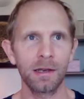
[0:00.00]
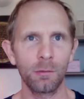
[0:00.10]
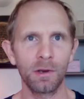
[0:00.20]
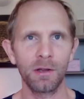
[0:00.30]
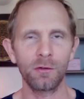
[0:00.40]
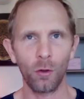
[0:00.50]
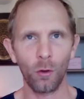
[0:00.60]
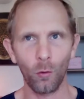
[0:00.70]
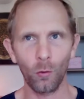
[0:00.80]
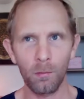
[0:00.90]
nobody
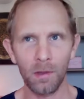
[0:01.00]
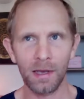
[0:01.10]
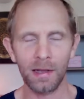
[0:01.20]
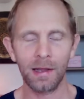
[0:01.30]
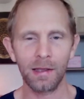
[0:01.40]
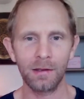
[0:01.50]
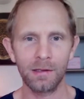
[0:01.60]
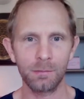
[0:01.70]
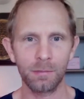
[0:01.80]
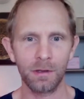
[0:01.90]
told me that like this,